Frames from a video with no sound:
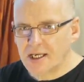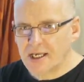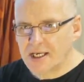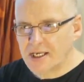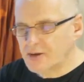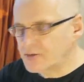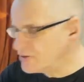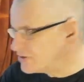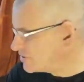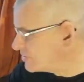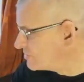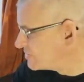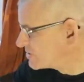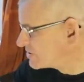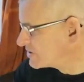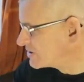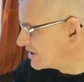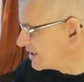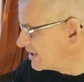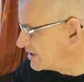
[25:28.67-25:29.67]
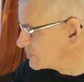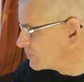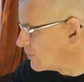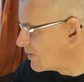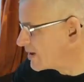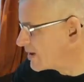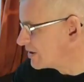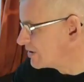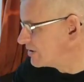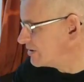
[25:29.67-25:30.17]
could you state
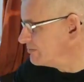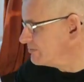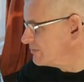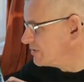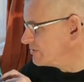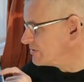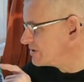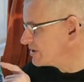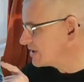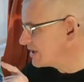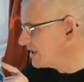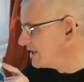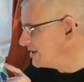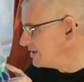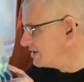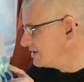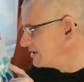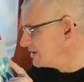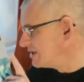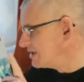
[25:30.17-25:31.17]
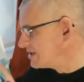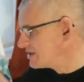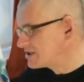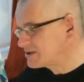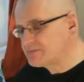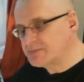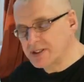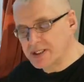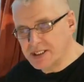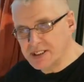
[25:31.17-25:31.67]
whether the music in this
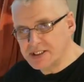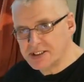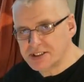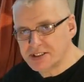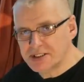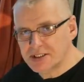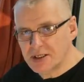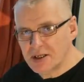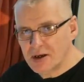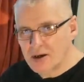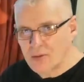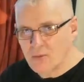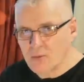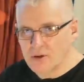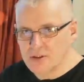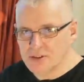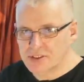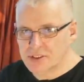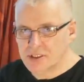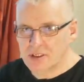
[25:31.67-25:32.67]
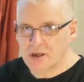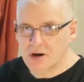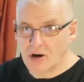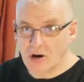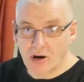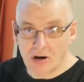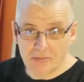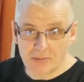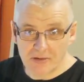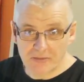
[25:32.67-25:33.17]
piece was
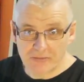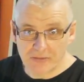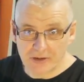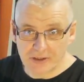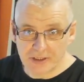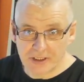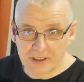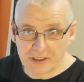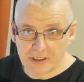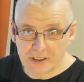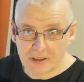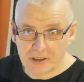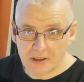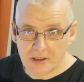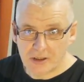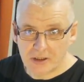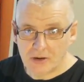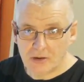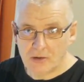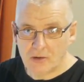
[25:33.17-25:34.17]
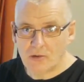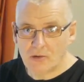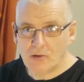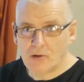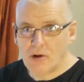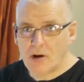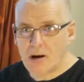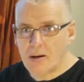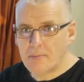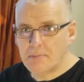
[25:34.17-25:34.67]
homophonic
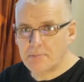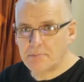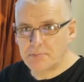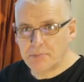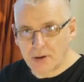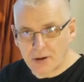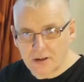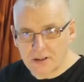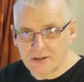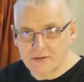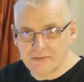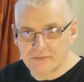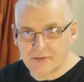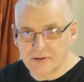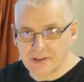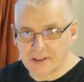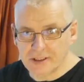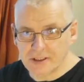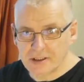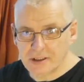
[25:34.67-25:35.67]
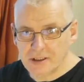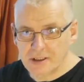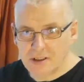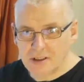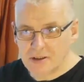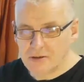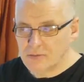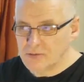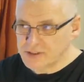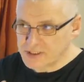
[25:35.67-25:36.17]
or polyphonic?
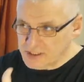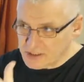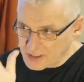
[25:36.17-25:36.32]
Was it